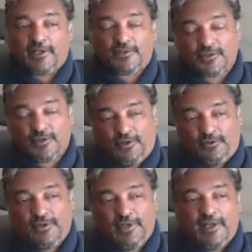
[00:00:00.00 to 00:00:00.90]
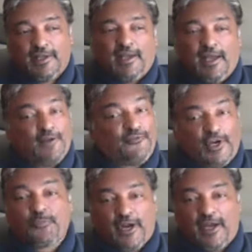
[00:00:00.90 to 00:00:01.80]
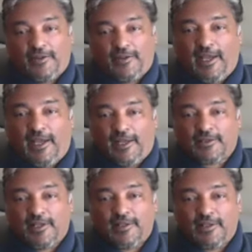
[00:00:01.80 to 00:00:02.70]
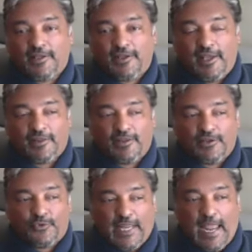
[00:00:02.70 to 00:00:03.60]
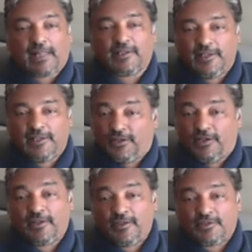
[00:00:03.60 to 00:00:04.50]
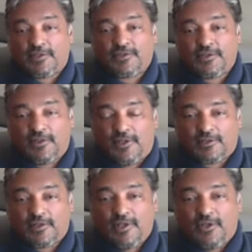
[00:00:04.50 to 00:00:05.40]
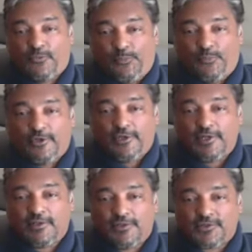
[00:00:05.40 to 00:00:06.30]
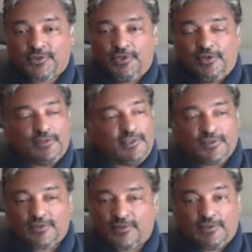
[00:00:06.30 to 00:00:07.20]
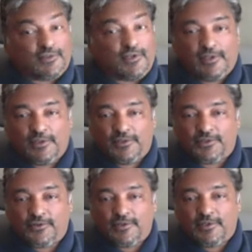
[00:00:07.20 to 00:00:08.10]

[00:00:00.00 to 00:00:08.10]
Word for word: So I'm very proud of that, and the reality and the authenticity that we've put into the show. It's all on the screen.